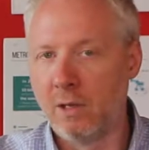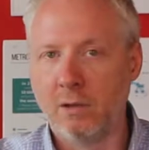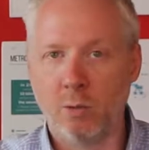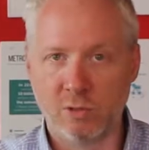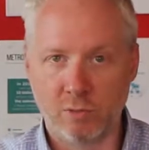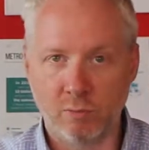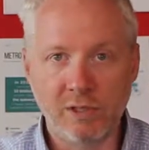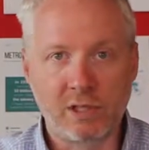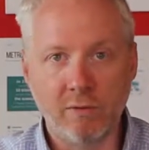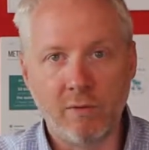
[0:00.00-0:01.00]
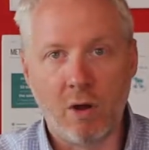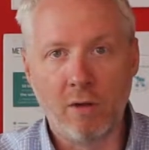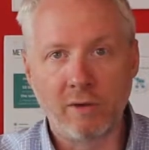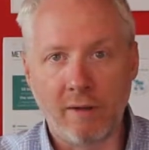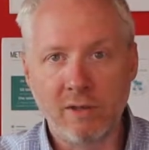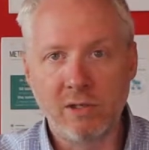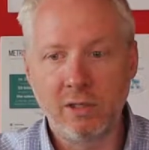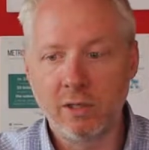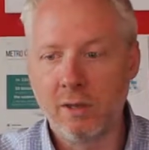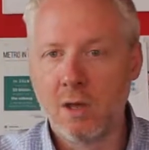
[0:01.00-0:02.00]
There was risk involved,
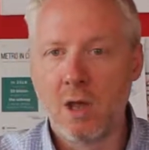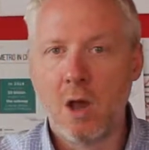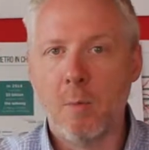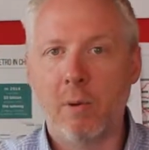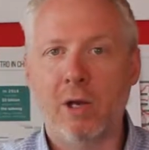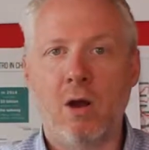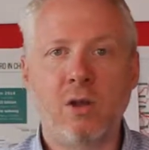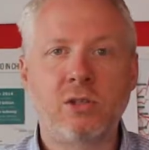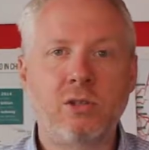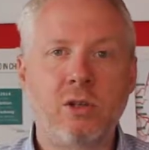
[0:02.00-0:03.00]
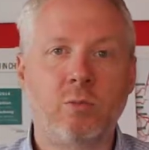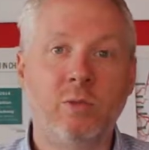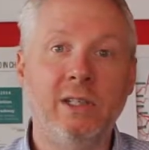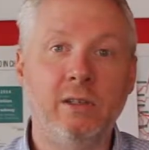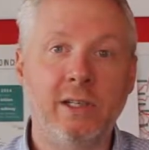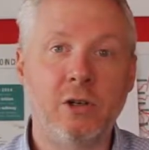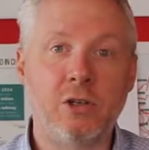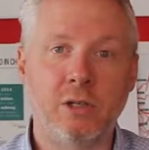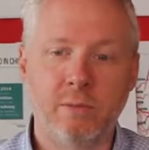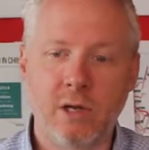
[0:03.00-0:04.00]
obviously, but it also took real
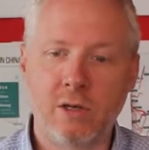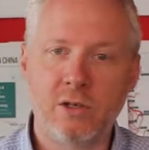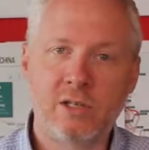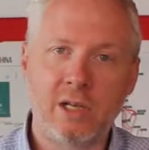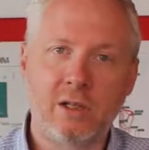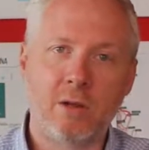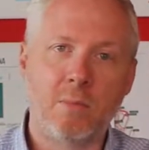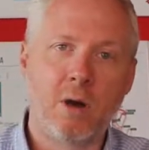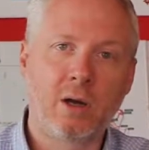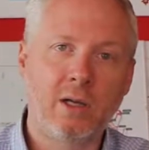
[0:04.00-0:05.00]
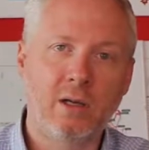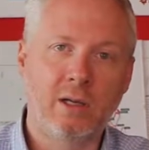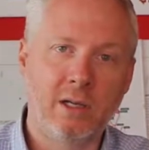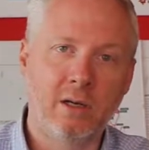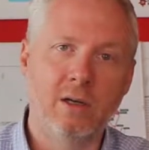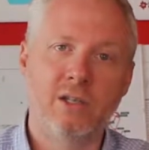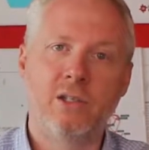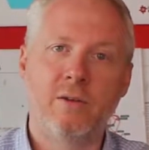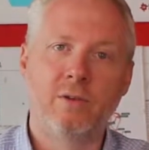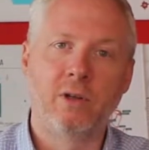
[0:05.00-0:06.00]
leadership to understand that the market here is
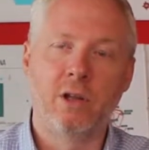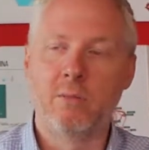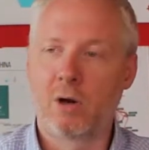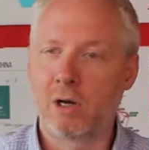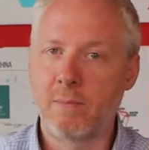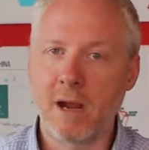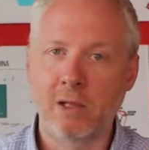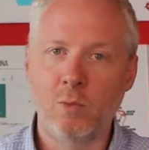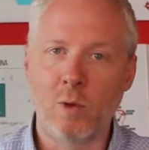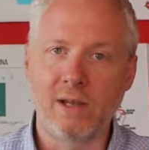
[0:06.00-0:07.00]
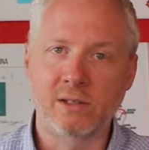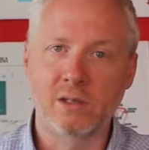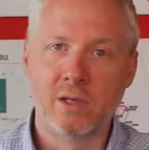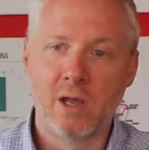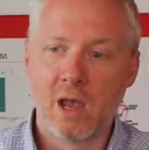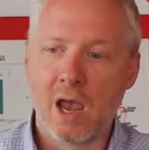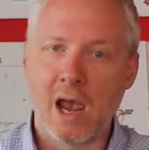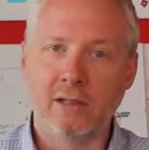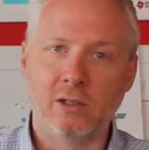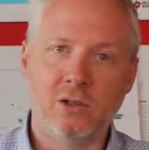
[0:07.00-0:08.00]
different than the market back in the West,
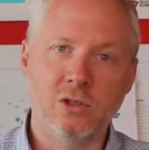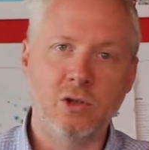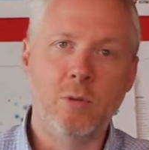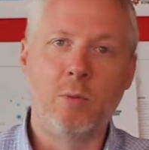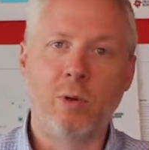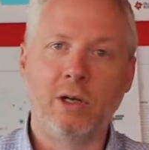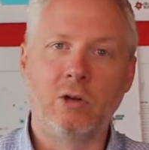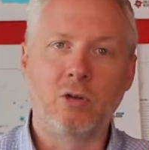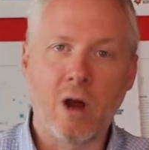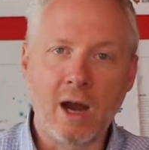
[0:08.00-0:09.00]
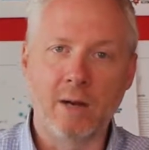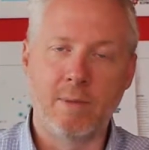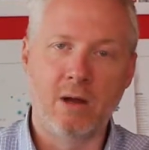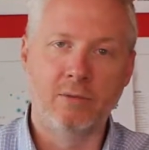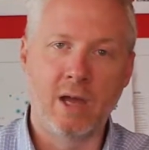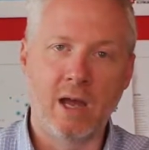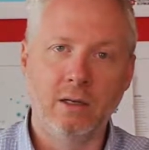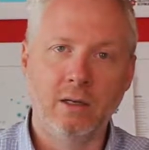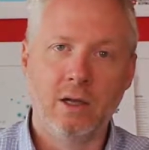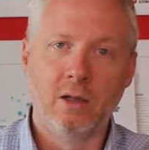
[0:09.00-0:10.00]
and that there's no point in crying about
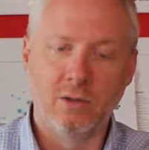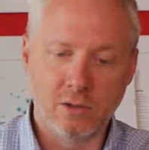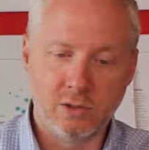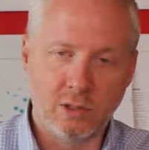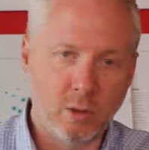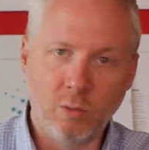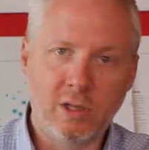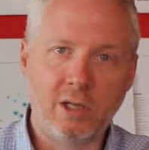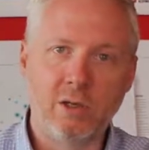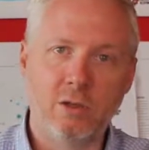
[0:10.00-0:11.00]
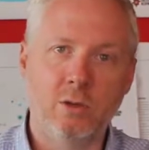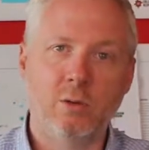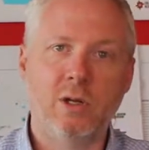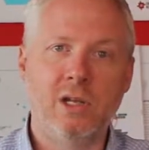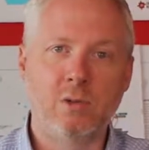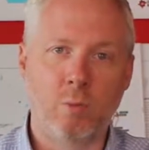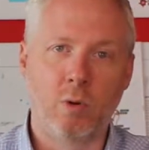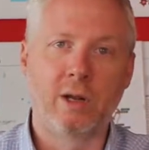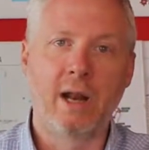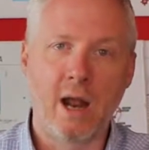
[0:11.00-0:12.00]
that. The only thing you do is
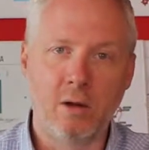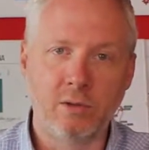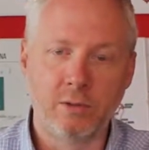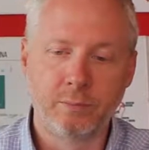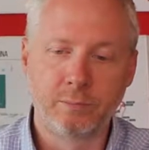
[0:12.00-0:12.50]
work it out.